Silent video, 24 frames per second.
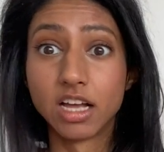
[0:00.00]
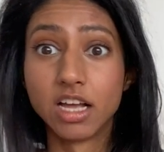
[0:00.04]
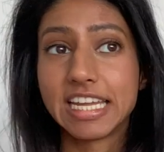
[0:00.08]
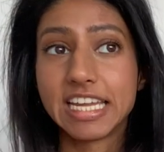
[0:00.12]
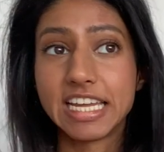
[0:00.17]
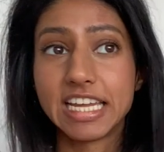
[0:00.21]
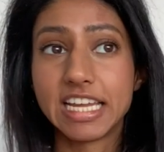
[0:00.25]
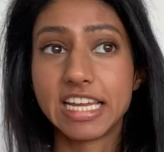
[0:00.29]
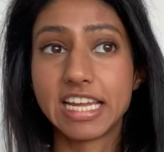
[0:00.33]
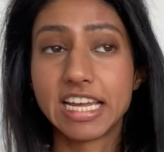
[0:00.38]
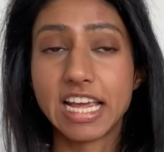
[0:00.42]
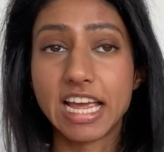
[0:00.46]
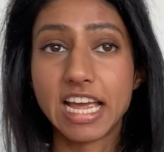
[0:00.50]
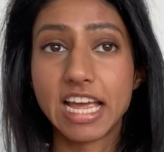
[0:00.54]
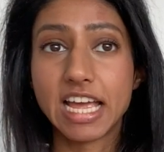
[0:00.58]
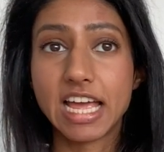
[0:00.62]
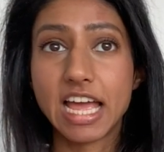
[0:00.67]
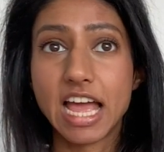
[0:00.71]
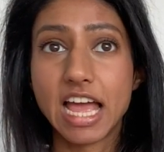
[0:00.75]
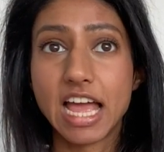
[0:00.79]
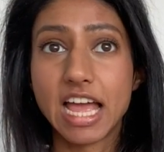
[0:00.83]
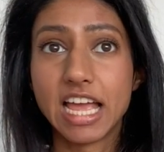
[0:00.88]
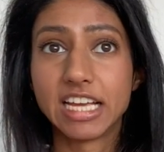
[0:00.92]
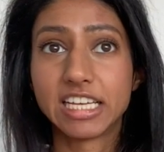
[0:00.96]
He
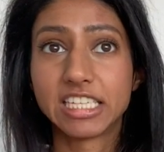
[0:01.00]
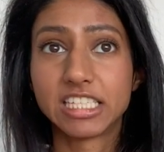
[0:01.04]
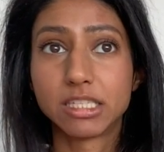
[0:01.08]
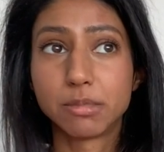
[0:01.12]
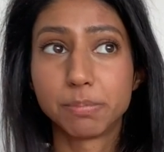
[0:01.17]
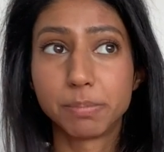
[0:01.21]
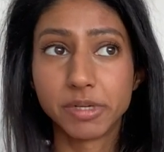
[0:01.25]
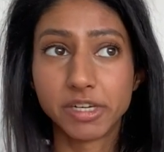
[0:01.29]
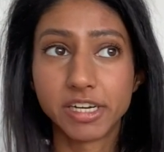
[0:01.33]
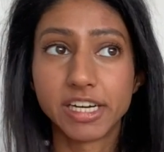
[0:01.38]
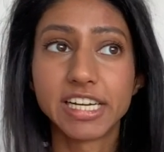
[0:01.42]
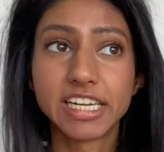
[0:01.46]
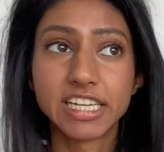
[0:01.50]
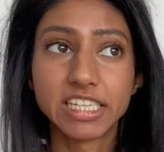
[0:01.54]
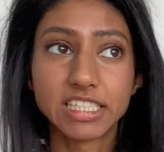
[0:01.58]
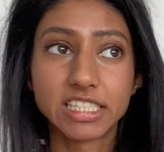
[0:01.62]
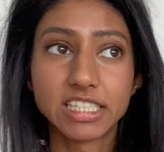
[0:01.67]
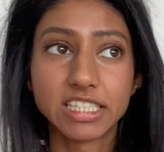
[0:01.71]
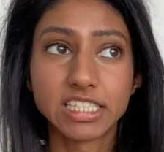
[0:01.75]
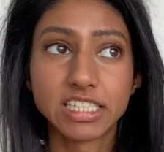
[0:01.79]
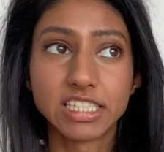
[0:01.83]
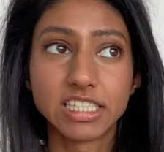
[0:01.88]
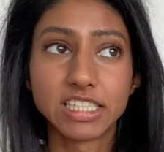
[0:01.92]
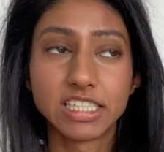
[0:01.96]

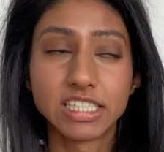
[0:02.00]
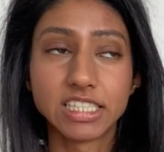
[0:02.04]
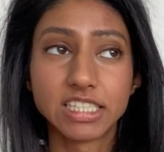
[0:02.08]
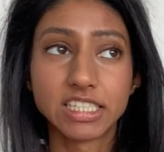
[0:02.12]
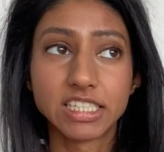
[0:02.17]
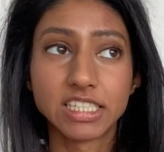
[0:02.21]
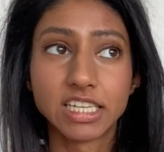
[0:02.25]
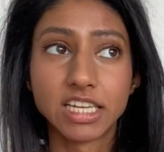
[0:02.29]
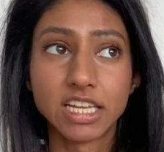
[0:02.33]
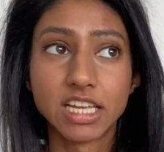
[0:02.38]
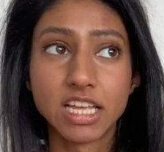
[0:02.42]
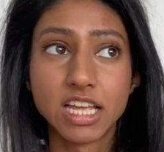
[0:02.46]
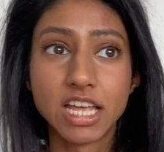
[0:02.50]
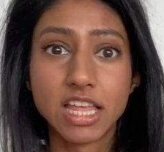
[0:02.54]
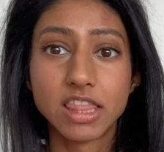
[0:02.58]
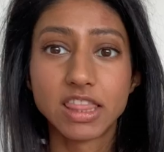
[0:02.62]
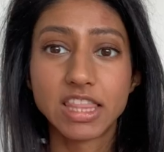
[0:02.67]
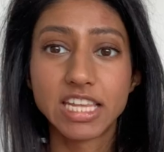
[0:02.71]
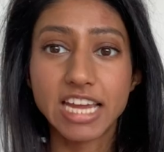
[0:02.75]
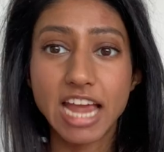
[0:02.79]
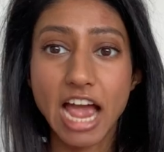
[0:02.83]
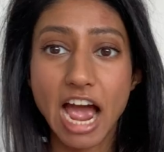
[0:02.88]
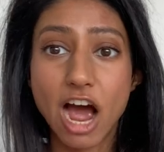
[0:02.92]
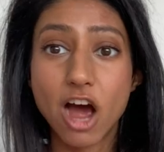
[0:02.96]
experiences
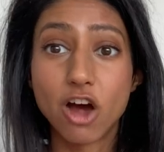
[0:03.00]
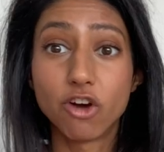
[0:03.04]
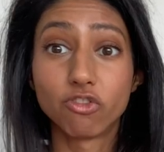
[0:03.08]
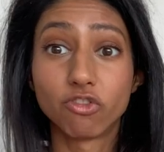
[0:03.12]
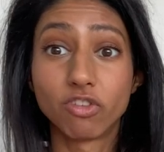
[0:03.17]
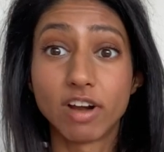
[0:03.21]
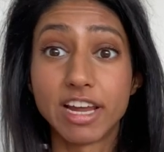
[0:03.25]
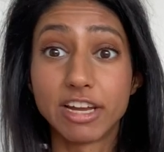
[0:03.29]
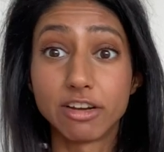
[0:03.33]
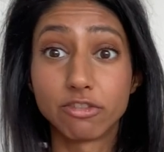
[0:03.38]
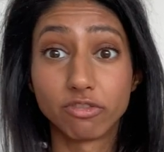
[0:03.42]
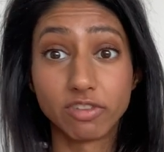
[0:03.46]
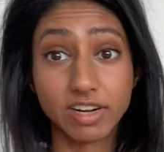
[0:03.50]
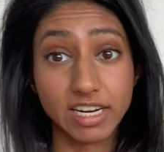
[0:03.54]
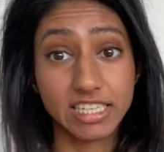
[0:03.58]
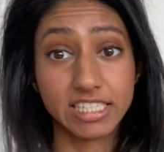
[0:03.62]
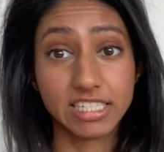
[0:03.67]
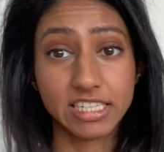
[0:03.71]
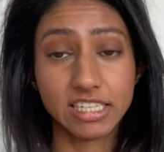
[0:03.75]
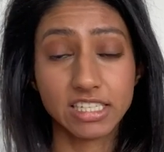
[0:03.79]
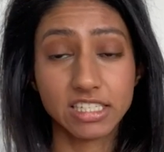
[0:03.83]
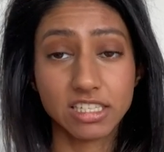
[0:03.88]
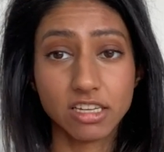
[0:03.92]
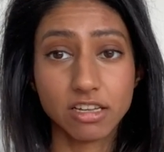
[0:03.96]
the outright
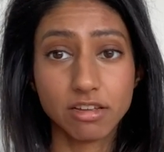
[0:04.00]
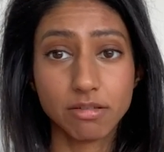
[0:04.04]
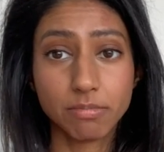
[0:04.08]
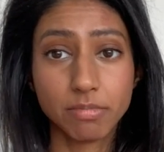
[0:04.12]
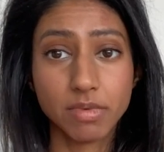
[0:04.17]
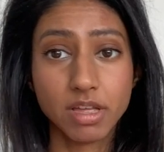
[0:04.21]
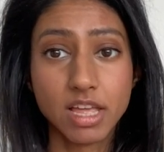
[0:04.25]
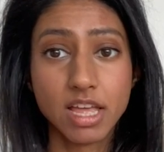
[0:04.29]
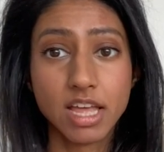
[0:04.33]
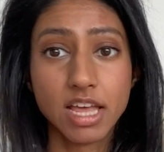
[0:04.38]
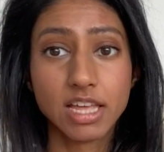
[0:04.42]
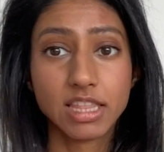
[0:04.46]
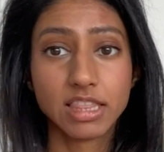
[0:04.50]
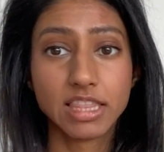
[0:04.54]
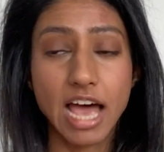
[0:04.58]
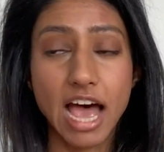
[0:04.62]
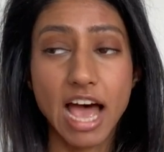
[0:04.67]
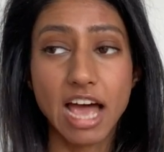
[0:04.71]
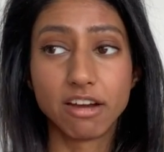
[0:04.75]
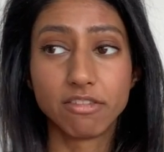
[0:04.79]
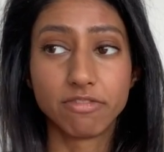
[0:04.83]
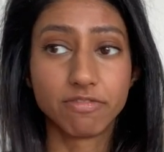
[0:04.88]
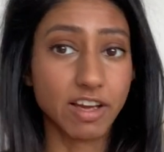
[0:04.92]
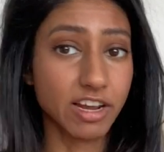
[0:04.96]
racism
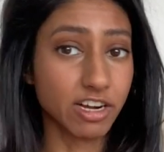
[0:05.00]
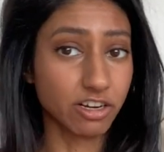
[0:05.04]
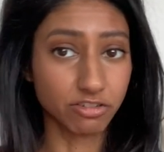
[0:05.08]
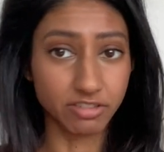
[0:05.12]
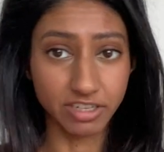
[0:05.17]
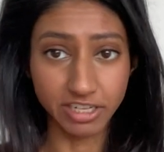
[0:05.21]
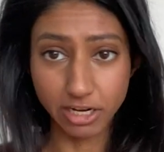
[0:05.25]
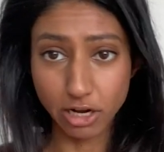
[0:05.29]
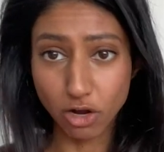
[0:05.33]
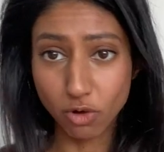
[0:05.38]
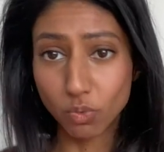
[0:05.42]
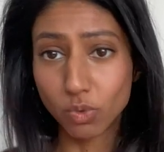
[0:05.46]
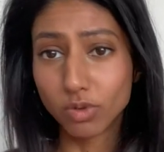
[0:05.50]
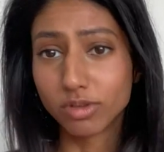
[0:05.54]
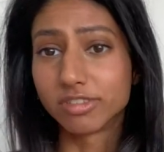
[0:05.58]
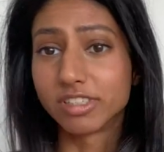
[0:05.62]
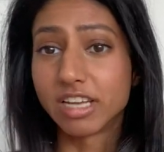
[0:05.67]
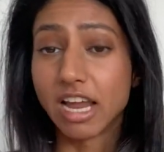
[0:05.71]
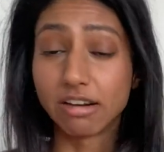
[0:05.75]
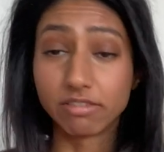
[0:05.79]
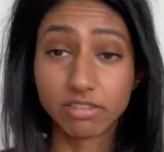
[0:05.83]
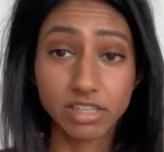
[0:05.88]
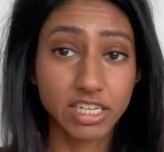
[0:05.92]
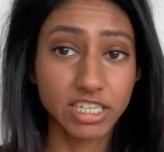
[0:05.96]
that Federico will
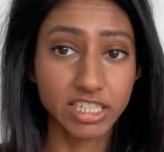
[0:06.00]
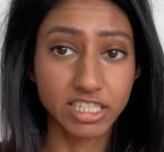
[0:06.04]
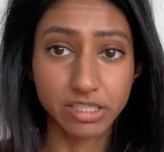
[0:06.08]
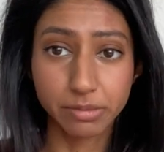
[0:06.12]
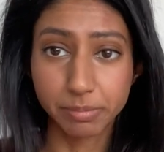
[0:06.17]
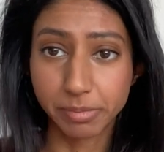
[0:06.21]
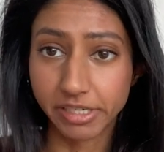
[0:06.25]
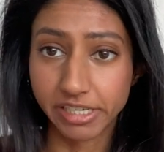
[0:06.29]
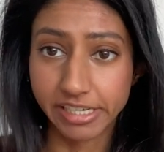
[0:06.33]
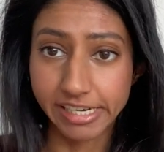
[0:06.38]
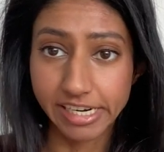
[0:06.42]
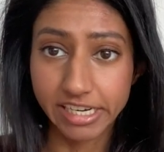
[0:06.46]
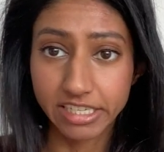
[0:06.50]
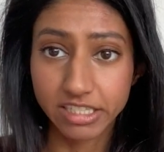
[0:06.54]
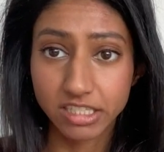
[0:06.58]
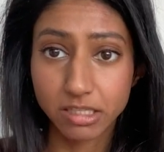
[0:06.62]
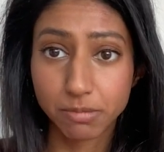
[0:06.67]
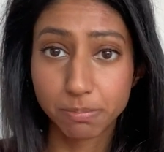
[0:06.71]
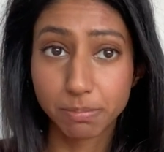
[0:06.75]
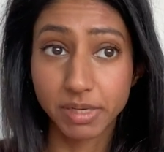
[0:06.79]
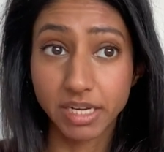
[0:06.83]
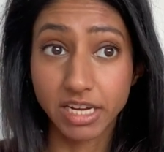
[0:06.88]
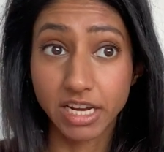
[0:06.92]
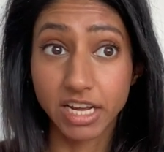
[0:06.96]
never experience
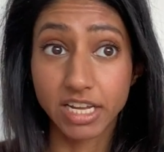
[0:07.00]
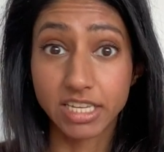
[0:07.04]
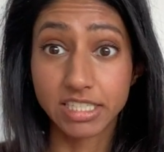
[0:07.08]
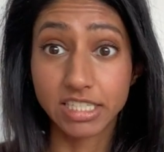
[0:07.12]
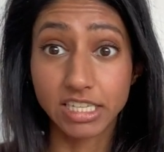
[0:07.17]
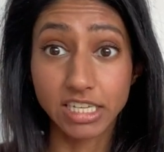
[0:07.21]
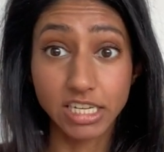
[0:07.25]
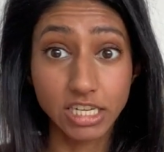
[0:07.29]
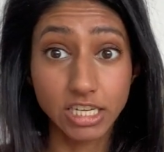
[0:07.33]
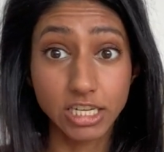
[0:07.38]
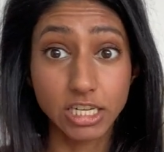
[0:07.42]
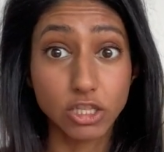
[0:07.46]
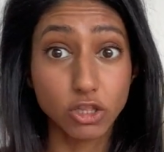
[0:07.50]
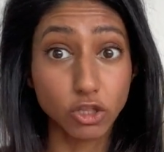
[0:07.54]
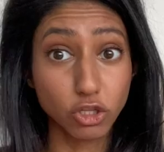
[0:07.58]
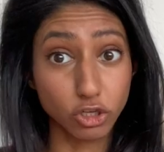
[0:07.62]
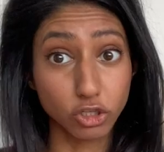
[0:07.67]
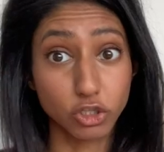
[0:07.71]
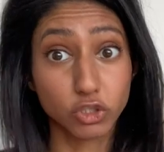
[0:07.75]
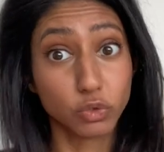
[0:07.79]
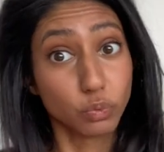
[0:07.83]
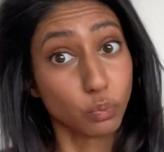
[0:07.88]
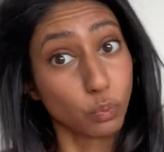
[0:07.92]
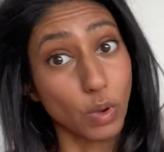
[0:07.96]
because he
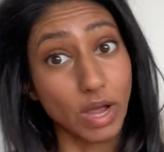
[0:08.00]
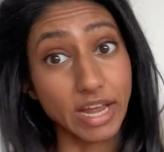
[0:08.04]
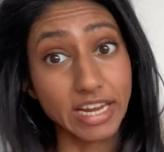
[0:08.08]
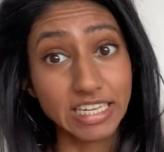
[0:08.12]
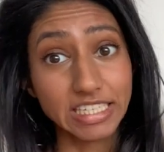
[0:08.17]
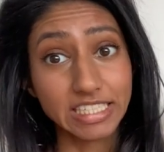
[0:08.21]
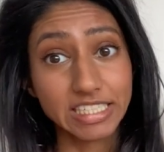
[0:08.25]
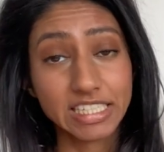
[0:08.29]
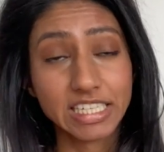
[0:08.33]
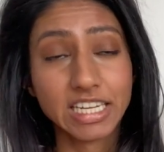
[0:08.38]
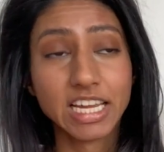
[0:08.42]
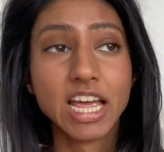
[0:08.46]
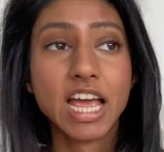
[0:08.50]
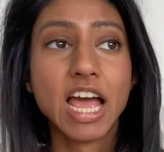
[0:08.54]
looks white.